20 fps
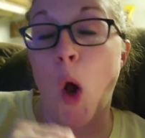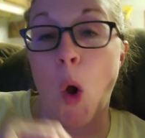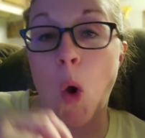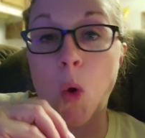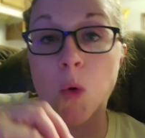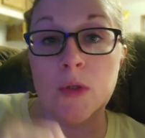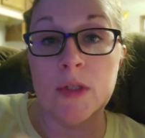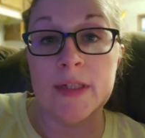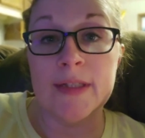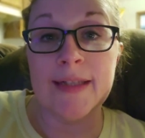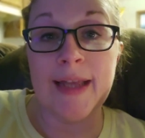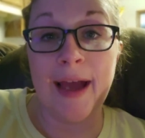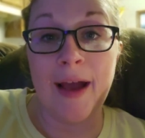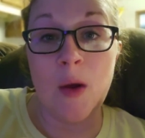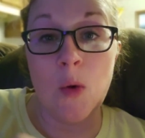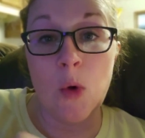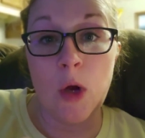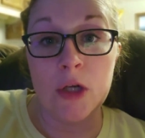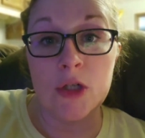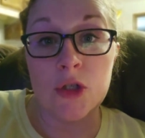old
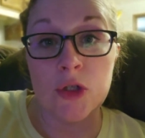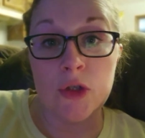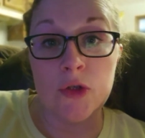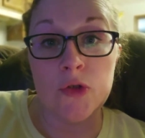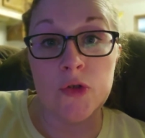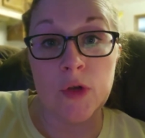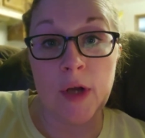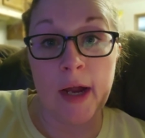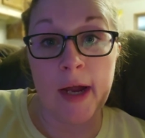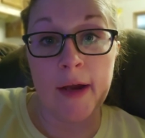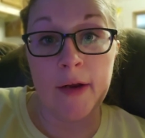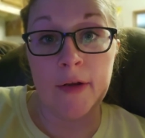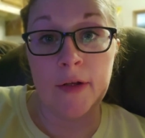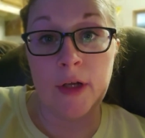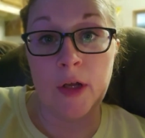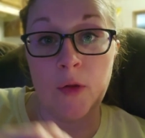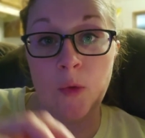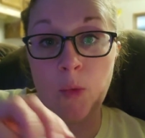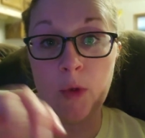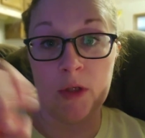style washer and dryer,
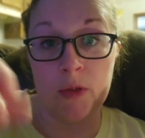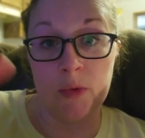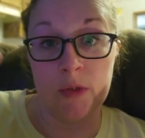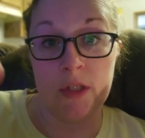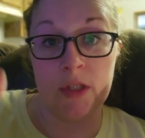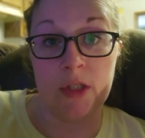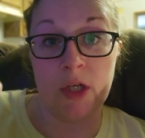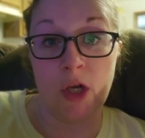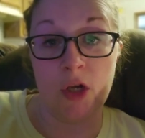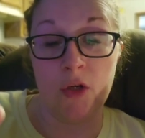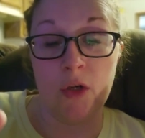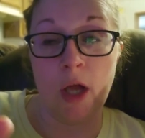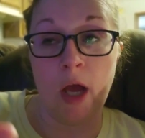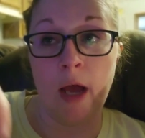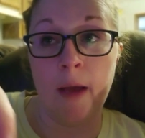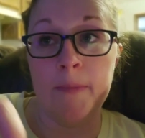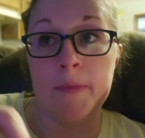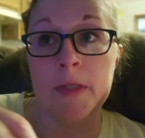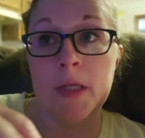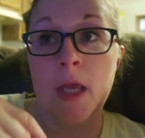the ones with the turn
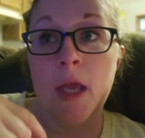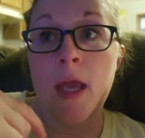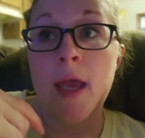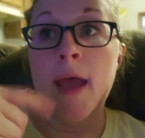knobs.